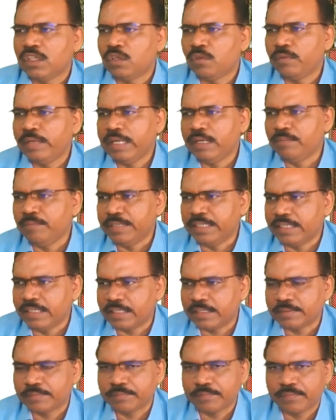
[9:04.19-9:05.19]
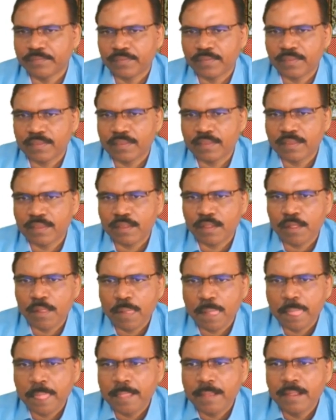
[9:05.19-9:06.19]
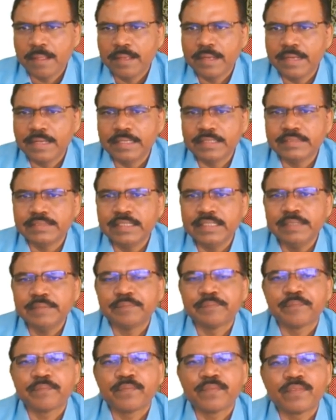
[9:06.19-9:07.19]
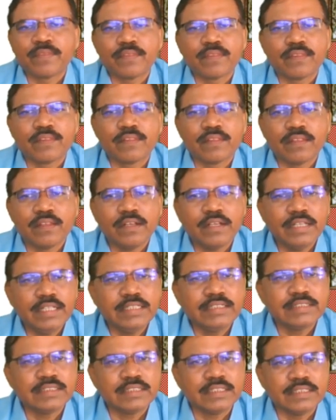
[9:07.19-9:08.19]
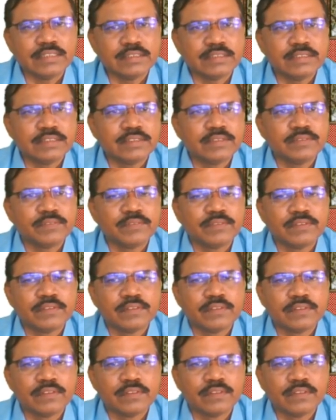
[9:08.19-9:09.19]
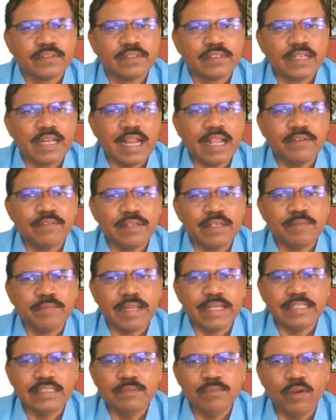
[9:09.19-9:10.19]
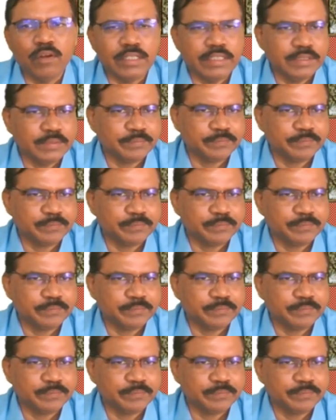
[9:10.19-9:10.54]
12 meter. It is the distance traveled by the body.